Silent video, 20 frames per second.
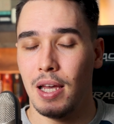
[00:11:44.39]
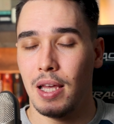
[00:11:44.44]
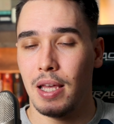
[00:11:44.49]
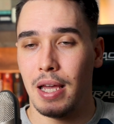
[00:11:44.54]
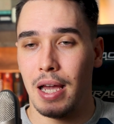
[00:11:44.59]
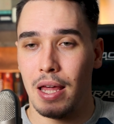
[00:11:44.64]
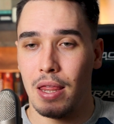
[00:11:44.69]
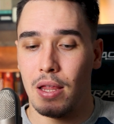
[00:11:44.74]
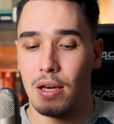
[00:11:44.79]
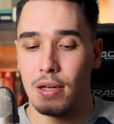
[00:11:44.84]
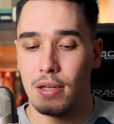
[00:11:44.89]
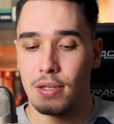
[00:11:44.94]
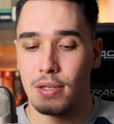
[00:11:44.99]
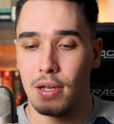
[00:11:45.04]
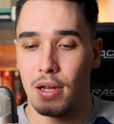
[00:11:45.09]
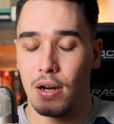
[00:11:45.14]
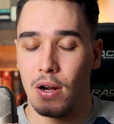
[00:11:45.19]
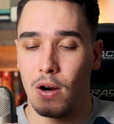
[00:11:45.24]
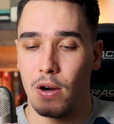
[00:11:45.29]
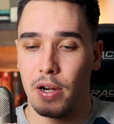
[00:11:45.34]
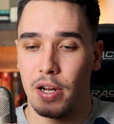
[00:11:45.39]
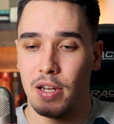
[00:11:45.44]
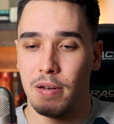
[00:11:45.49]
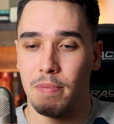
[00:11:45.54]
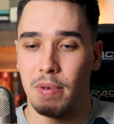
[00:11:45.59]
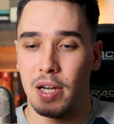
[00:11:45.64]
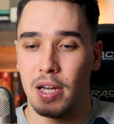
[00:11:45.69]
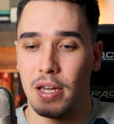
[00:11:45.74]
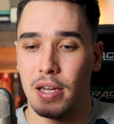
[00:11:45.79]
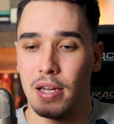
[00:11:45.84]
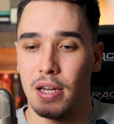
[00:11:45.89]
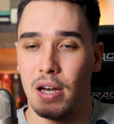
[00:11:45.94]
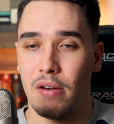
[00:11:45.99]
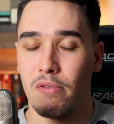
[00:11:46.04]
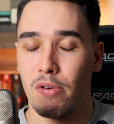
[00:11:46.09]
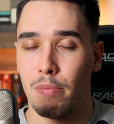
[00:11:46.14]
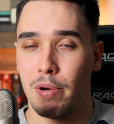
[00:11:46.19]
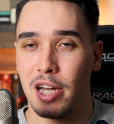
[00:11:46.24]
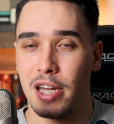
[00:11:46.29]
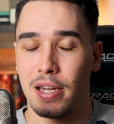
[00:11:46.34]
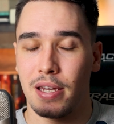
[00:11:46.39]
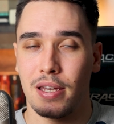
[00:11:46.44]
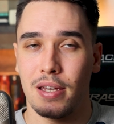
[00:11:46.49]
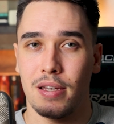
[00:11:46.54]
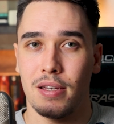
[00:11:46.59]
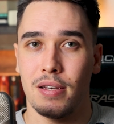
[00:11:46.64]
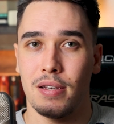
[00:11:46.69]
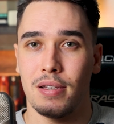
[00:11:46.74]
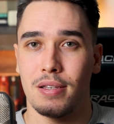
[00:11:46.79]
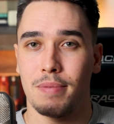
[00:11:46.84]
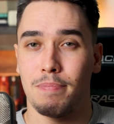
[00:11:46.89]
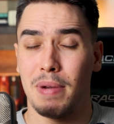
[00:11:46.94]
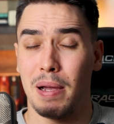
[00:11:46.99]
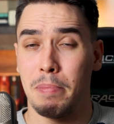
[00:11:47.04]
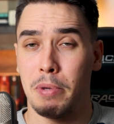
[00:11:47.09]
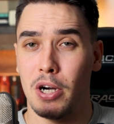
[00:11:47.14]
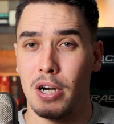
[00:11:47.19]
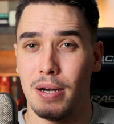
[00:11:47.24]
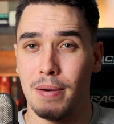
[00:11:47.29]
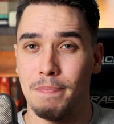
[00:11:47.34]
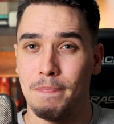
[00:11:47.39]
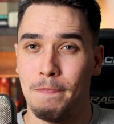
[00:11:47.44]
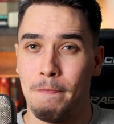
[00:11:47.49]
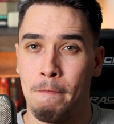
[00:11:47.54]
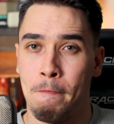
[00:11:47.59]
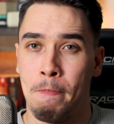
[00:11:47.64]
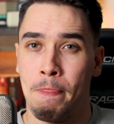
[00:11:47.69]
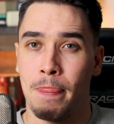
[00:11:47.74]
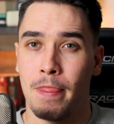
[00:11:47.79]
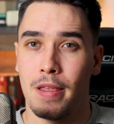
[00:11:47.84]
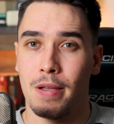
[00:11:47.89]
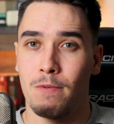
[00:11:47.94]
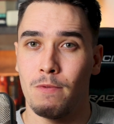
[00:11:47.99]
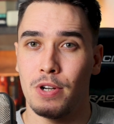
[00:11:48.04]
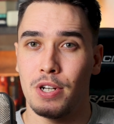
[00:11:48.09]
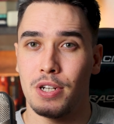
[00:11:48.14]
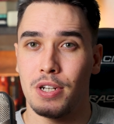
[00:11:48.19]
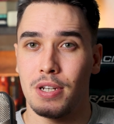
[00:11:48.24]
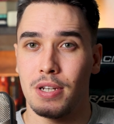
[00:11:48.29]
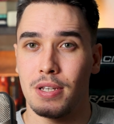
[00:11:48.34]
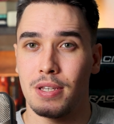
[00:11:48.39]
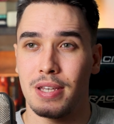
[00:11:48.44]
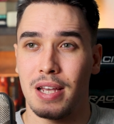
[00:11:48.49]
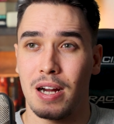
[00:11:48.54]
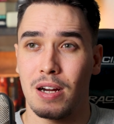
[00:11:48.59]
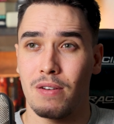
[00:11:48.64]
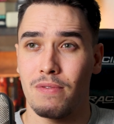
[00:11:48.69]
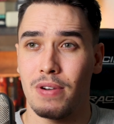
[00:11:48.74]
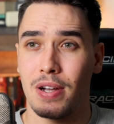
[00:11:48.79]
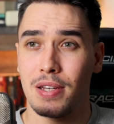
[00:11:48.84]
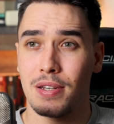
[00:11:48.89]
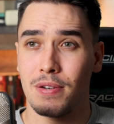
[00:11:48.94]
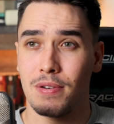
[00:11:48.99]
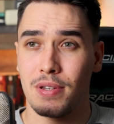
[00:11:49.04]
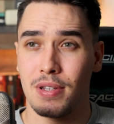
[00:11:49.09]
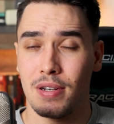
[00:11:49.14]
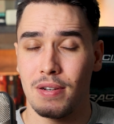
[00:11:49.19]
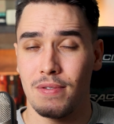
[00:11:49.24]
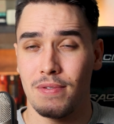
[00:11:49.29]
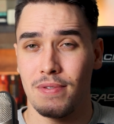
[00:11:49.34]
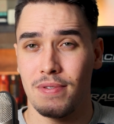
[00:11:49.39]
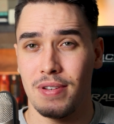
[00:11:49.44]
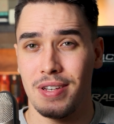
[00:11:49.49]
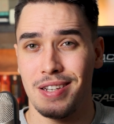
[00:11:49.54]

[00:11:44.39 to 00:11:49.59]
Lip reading: yeah, the Sun Heart in my hover bike is my mom when she sacrificed herself.